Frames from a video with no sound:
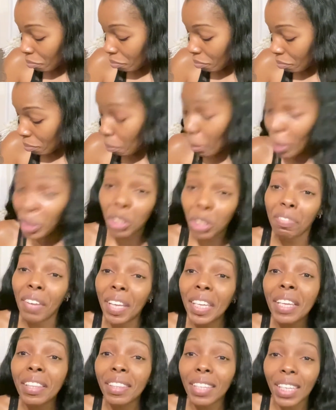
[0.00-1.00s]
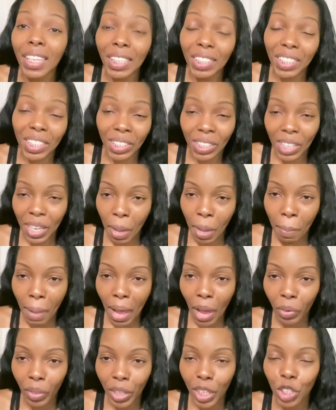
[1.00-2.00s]
much of anything to say
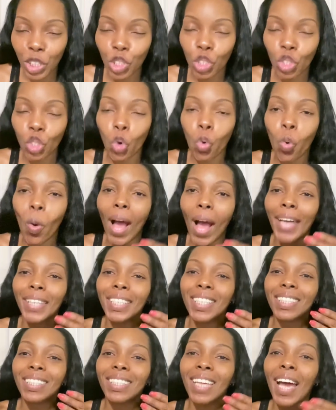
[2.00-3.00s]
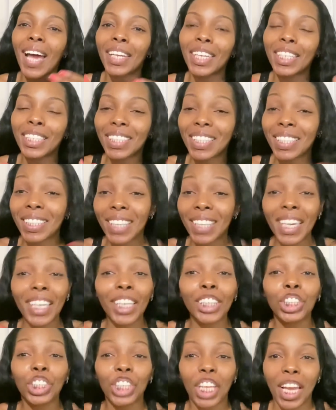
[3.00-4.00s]
about it. So I decided to take a
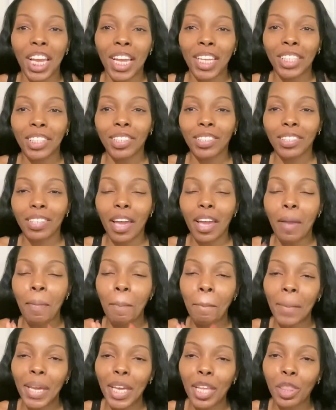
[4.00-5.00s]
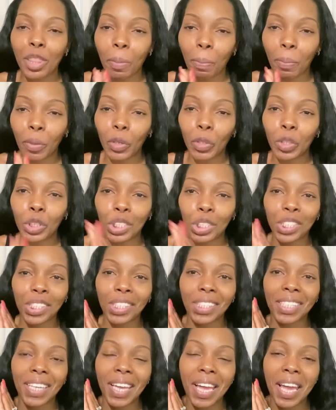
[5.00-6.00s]
chance and make the
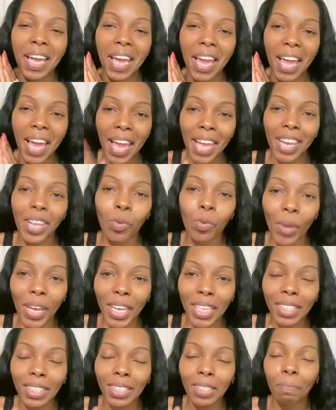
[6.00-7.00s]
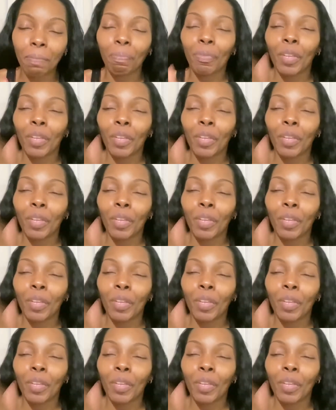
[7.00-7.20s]
purchase anyways.